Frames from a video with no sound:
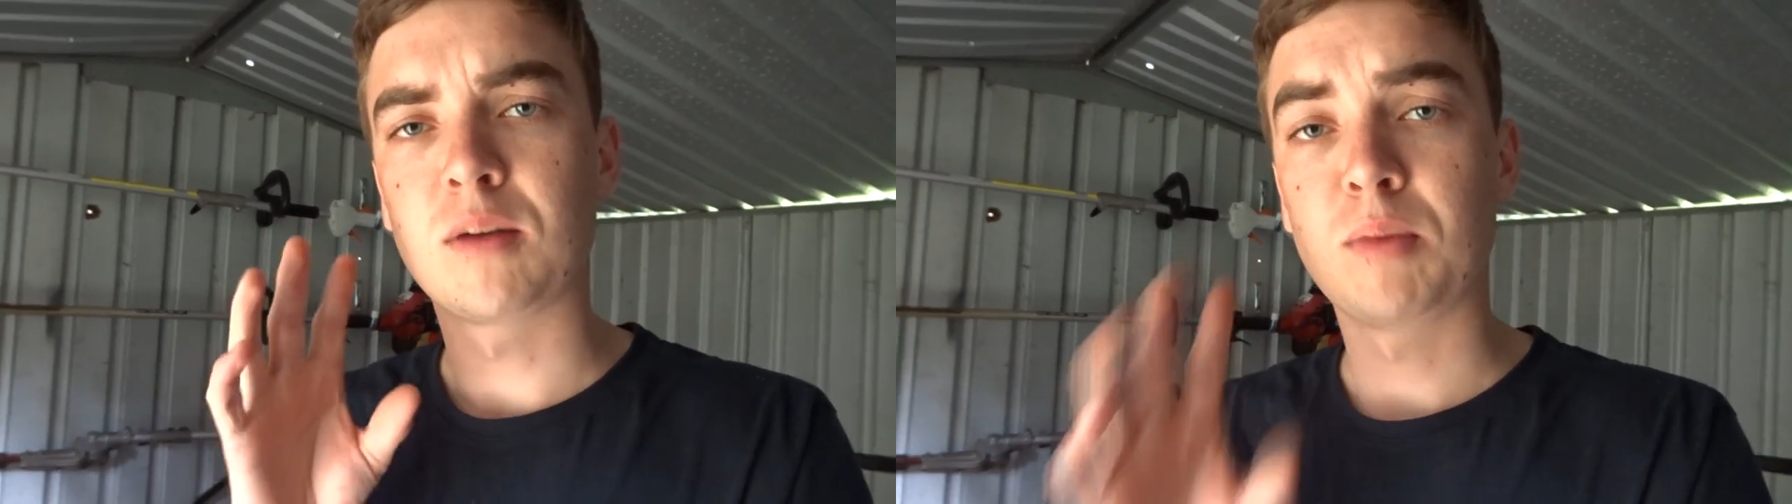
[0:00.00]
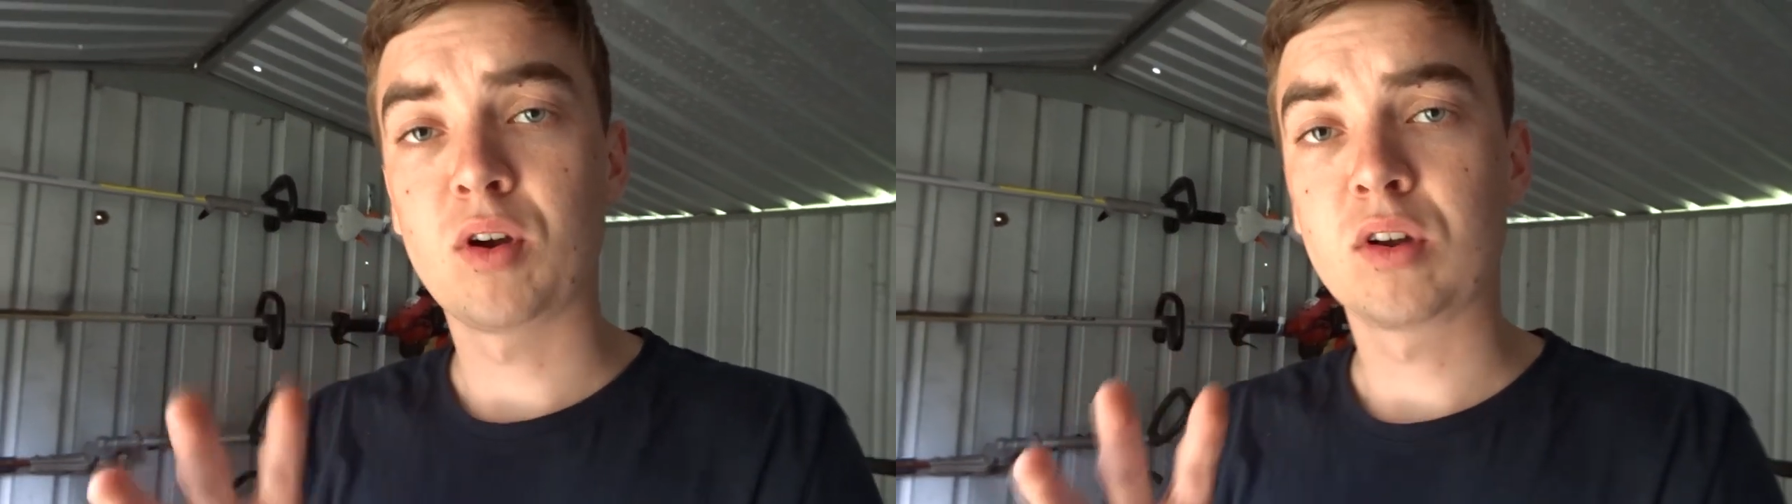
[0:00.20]

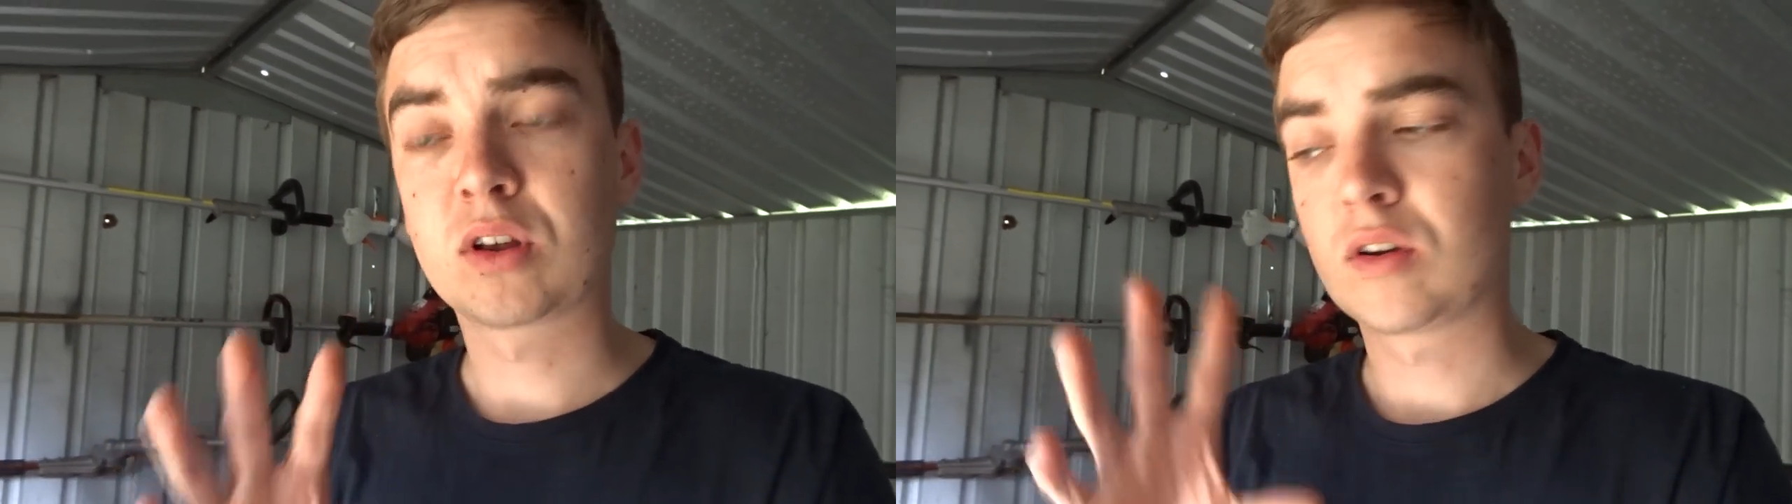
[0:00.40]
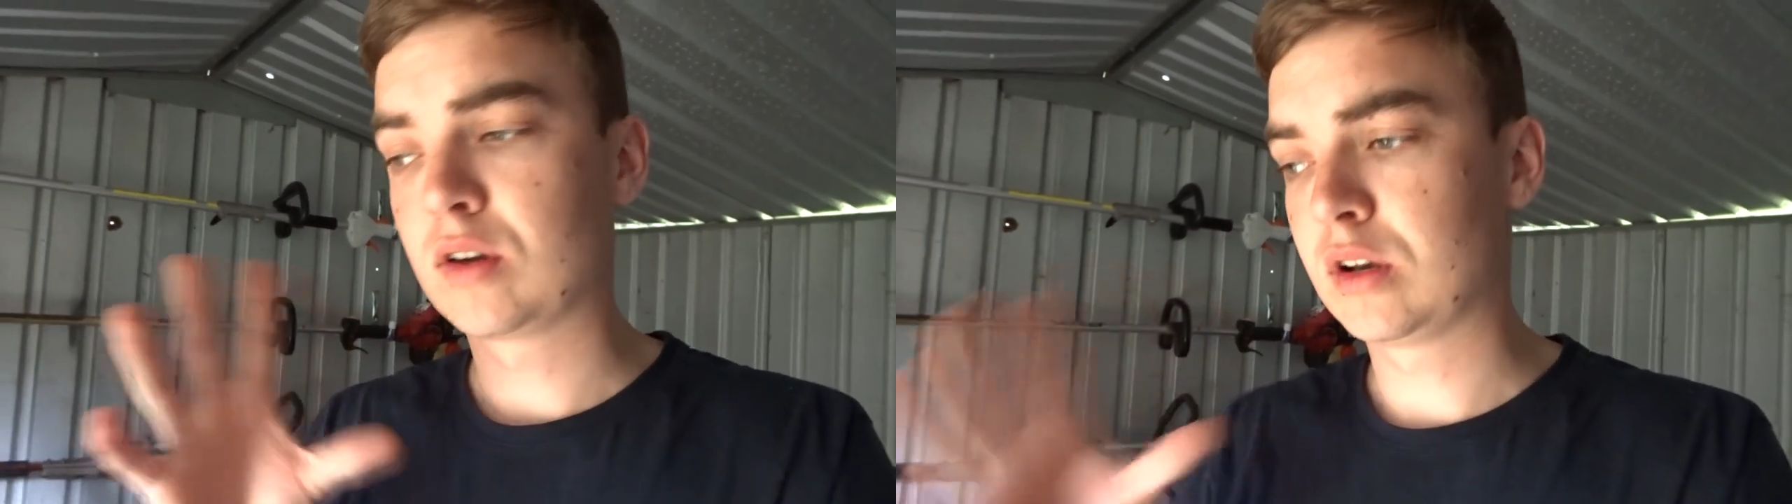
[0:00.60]

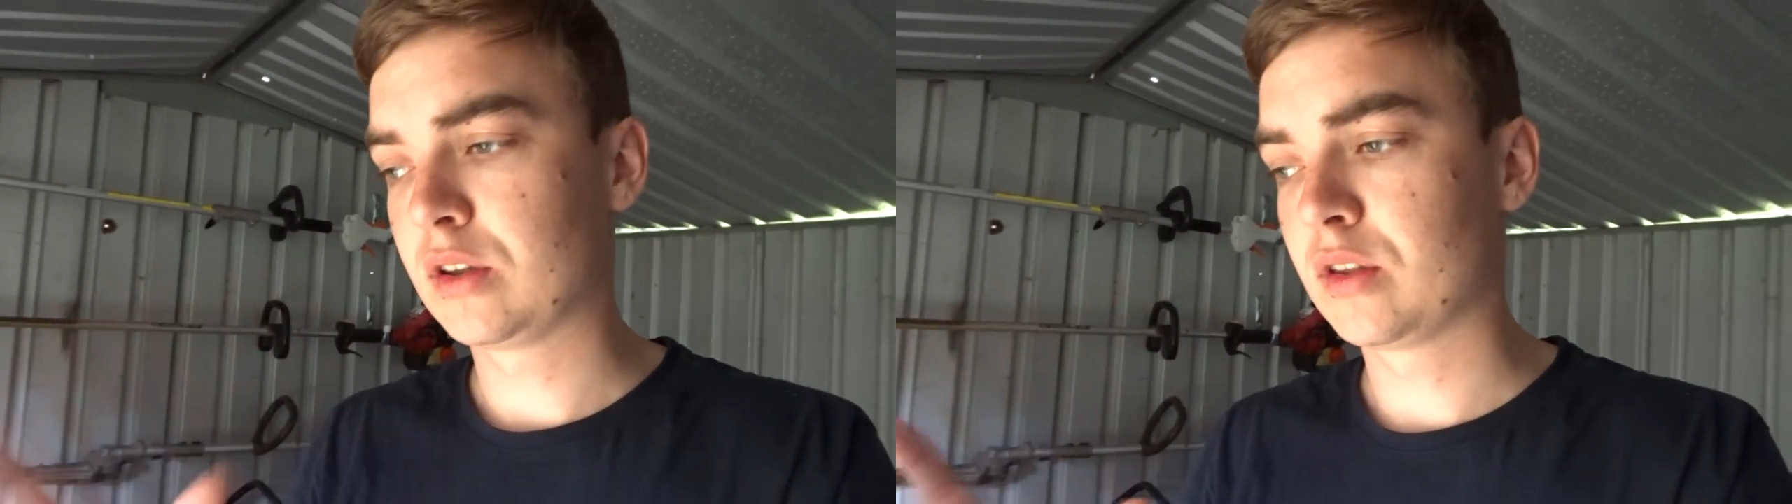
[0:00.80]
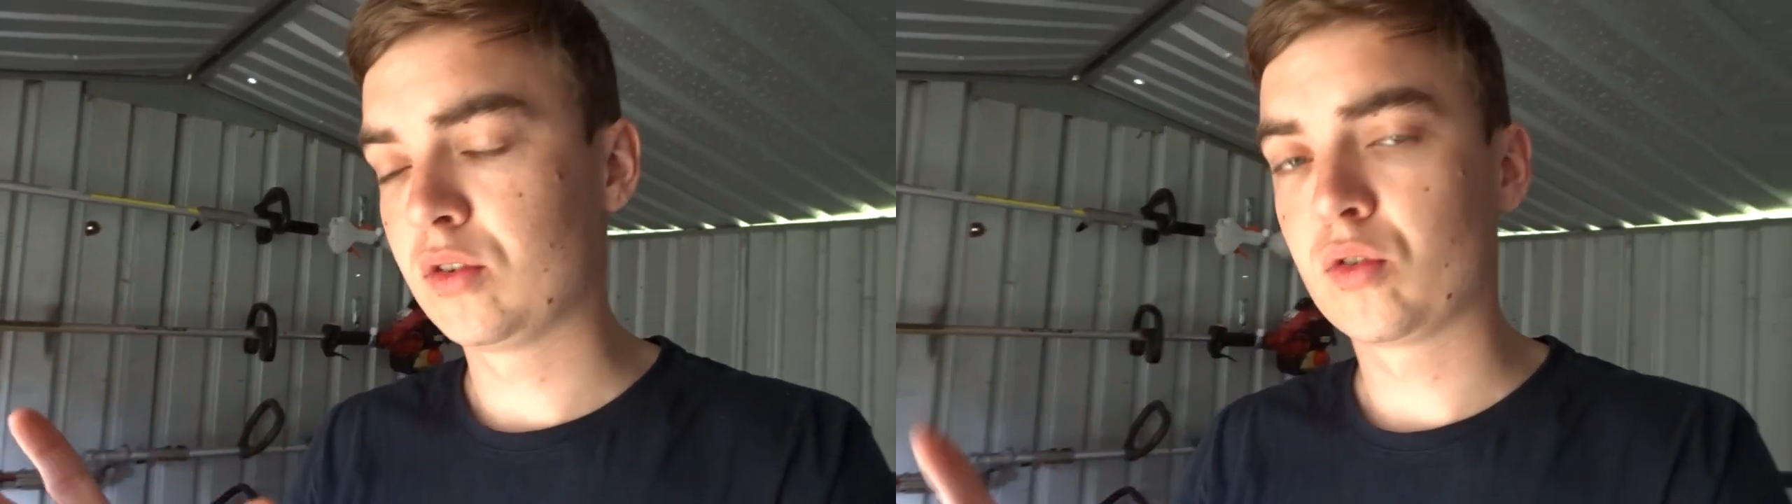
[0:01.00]
America
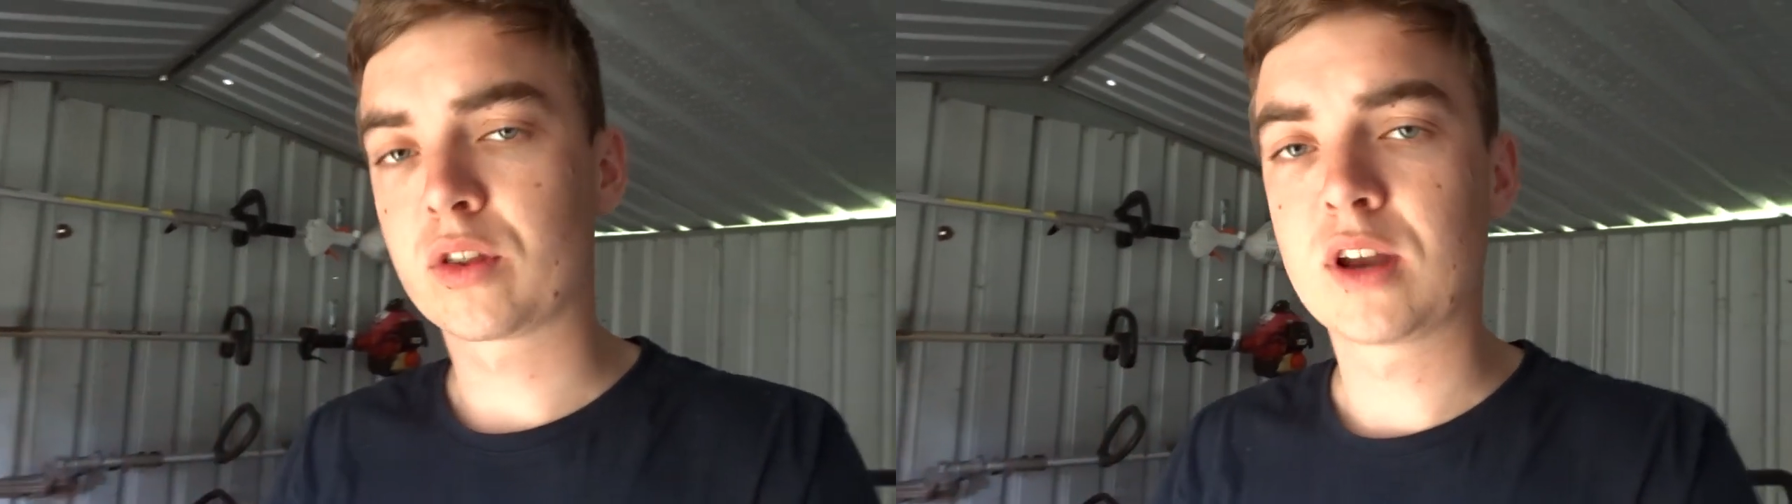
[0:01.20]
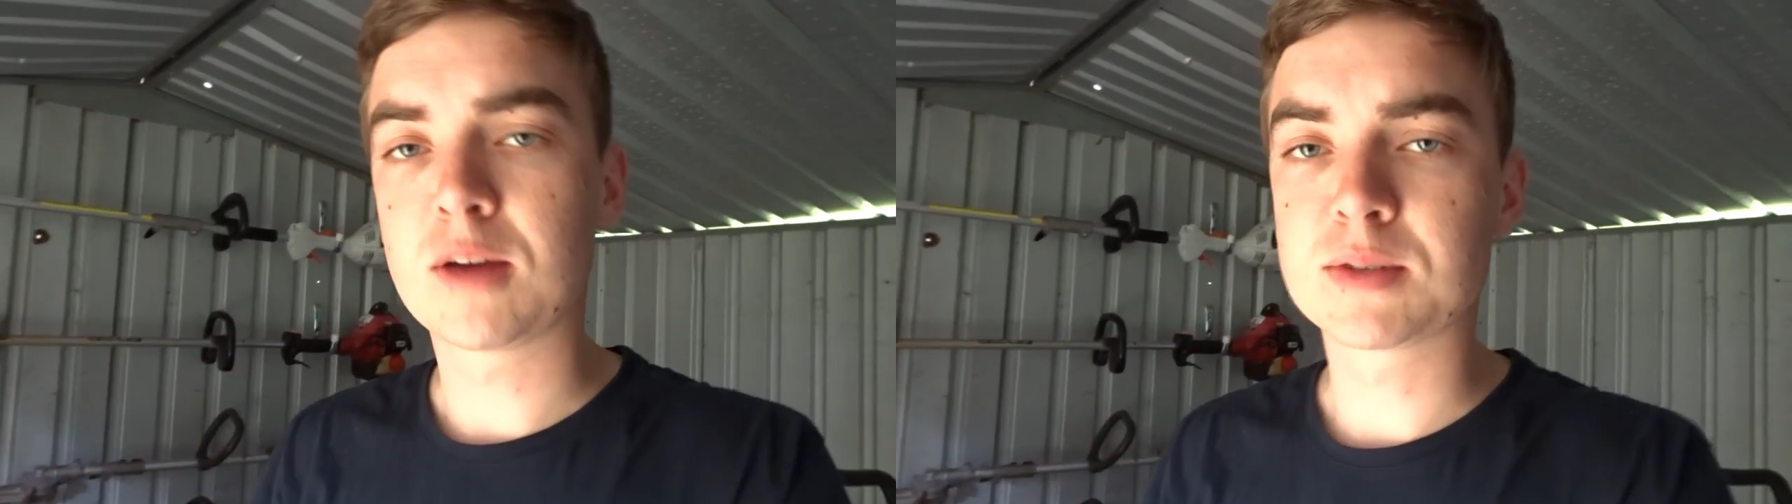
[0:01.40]
and the
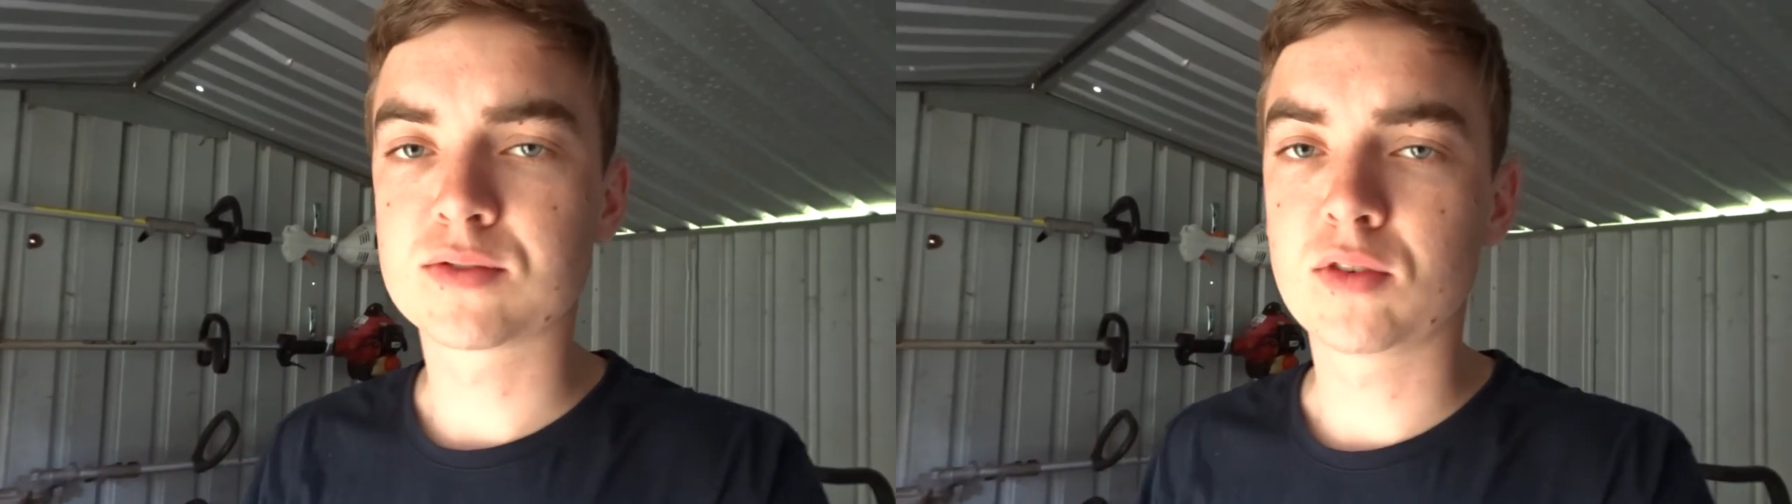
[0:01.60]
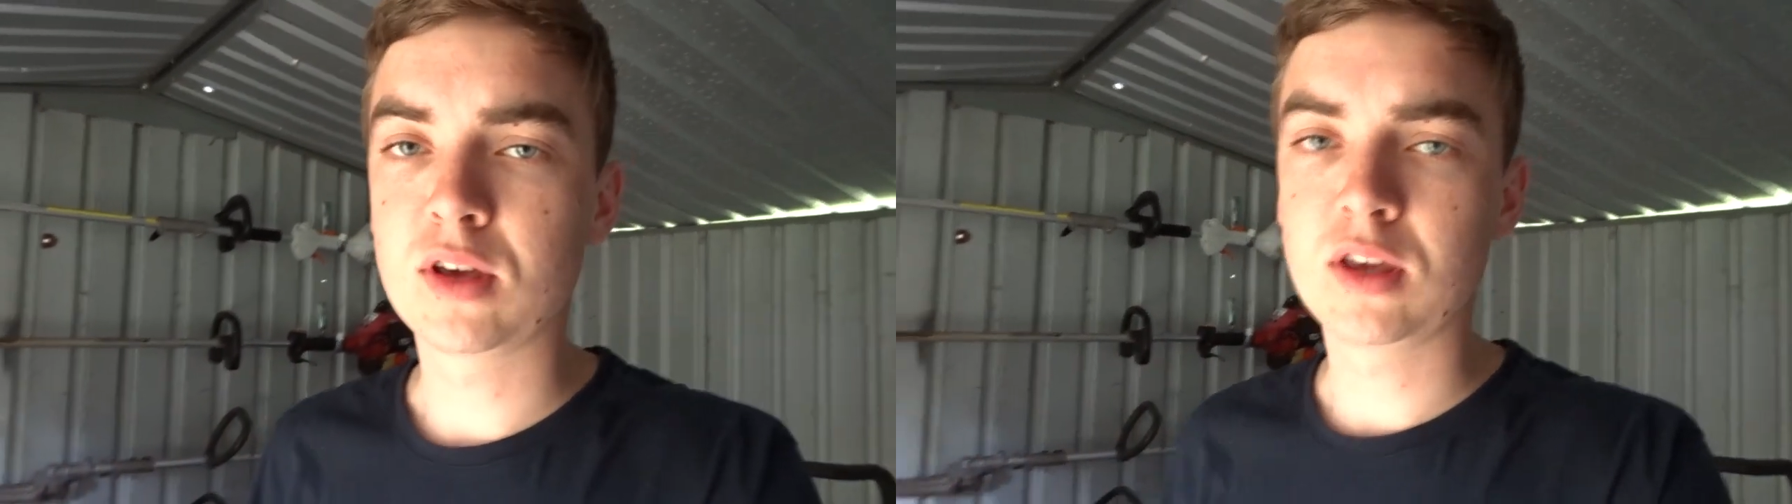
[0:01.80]
Northern Hemisphere,